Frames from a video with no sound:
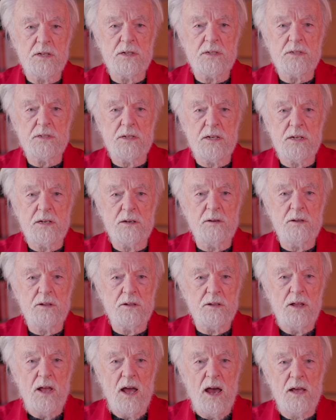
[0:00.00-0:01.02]

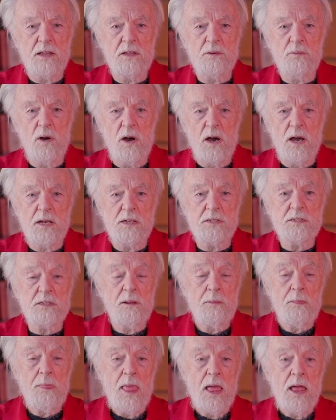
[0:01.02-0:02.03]
that otherwise,
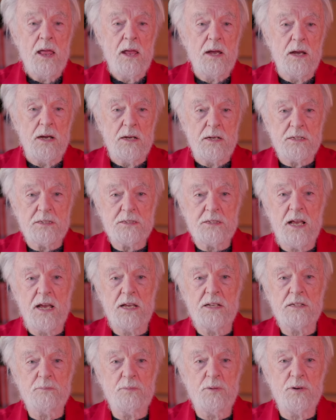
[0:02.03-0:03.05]
as
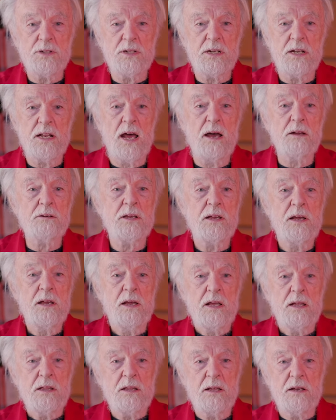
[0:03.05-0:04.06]
Keynes pointed out,
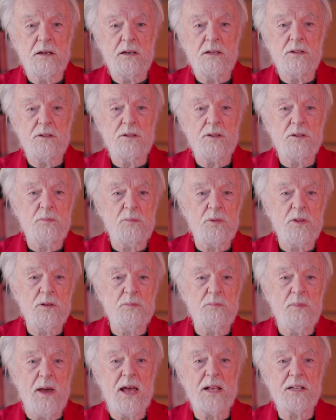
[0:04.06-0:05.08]
the
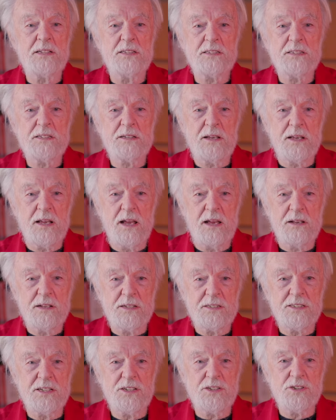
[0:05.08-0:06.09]
mass
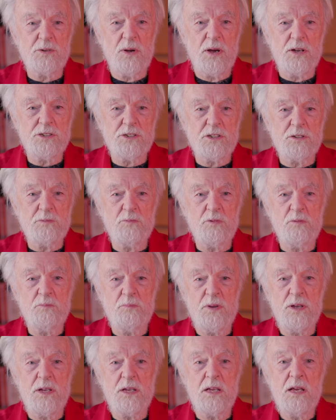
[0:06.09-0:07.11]
situation would
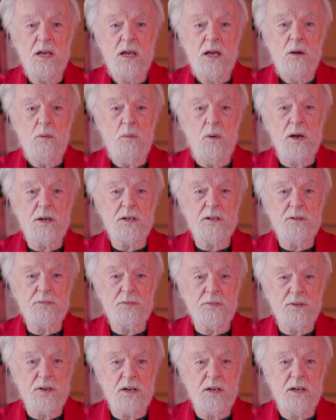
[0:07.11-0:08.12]
be one
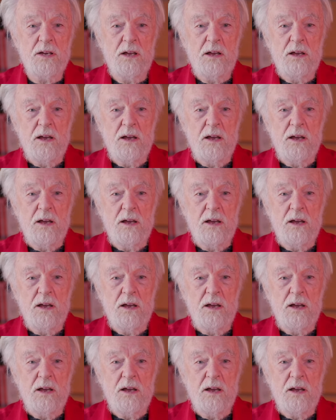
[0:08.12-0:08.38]
of